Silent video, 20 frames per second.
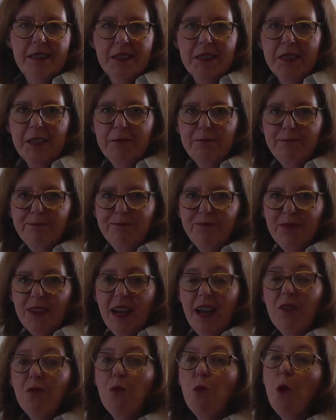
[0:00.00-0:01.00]
slip. I
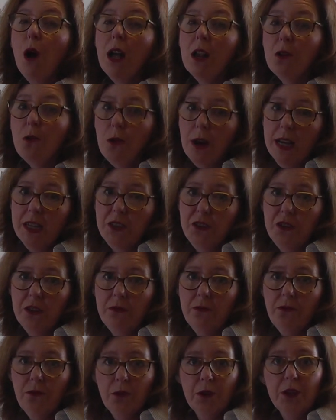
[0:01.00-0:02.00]
have one
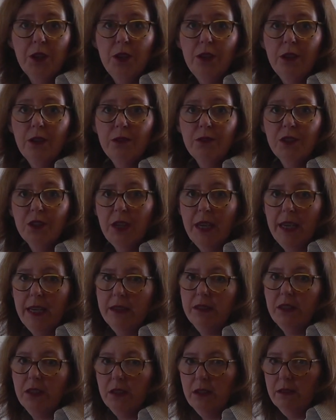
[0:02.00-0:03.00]
question for you to
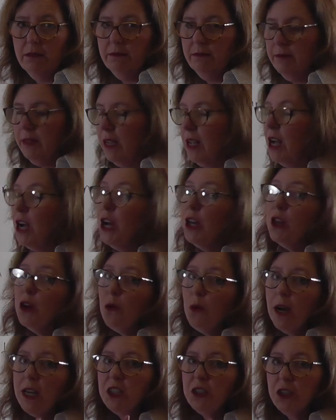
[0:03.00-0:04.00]
answer. The
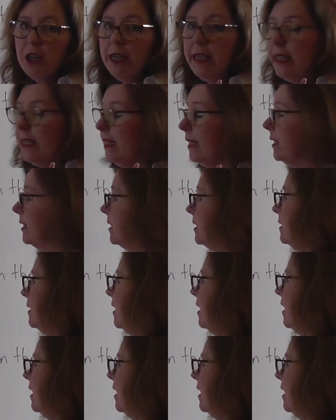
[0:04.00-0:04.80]
question is,